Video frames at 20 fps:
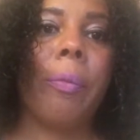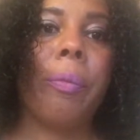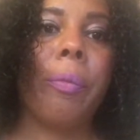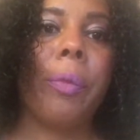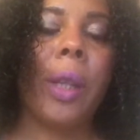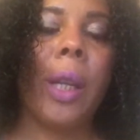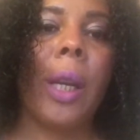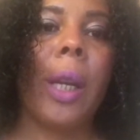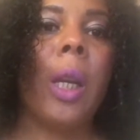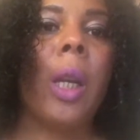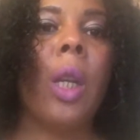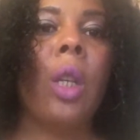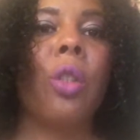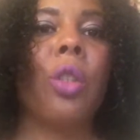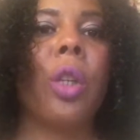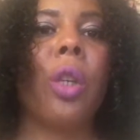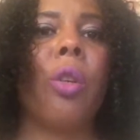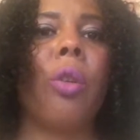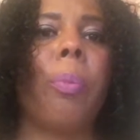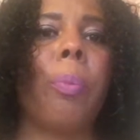Yeah.
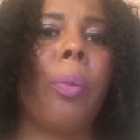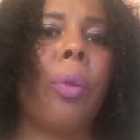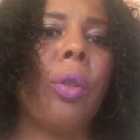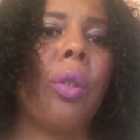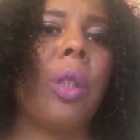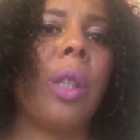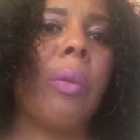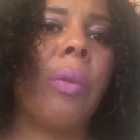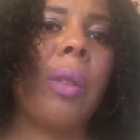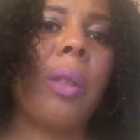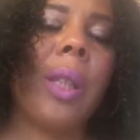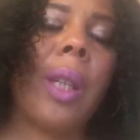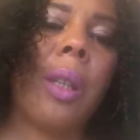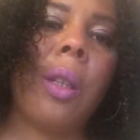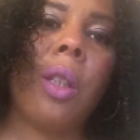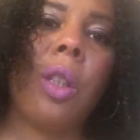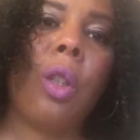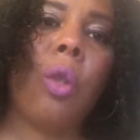Don't put something down that